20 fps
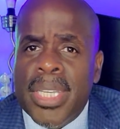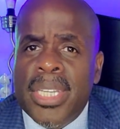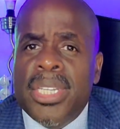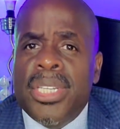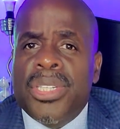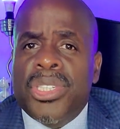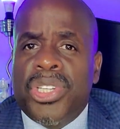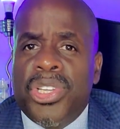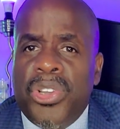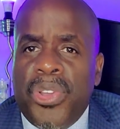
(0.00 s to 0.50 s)

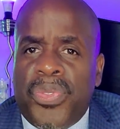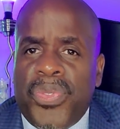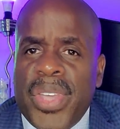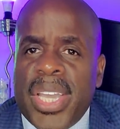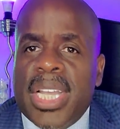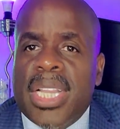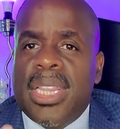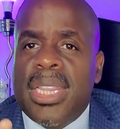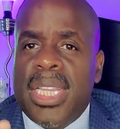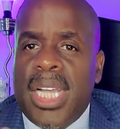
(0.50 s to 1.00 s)
Do you
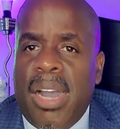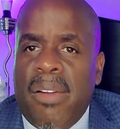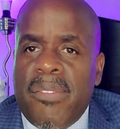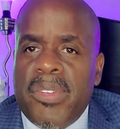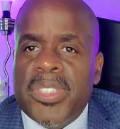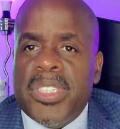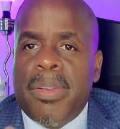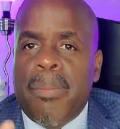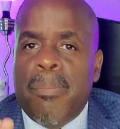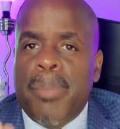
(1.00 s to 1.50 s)
think
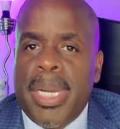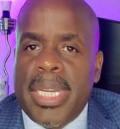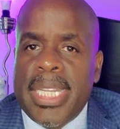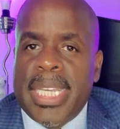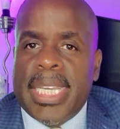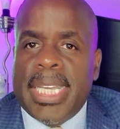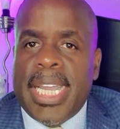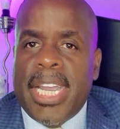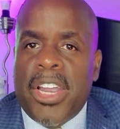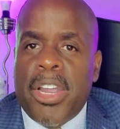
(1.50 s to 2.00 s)
lovers of money
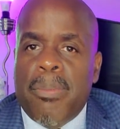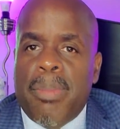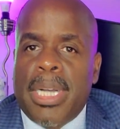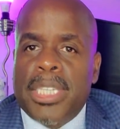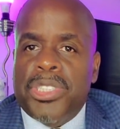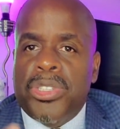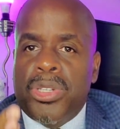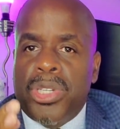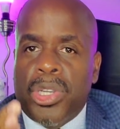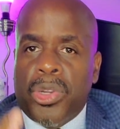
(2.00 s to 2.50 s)
care
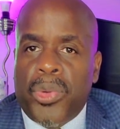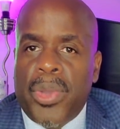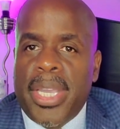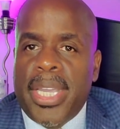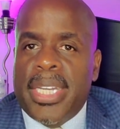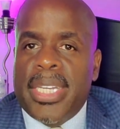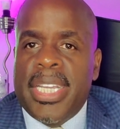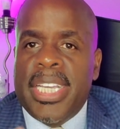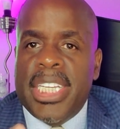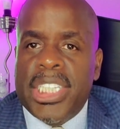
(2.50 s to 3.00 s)
about your degree
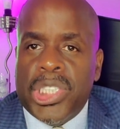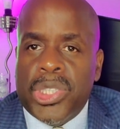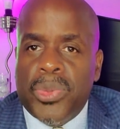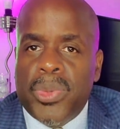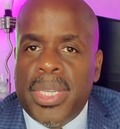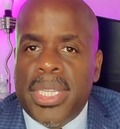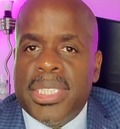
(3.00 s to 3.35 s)
in history,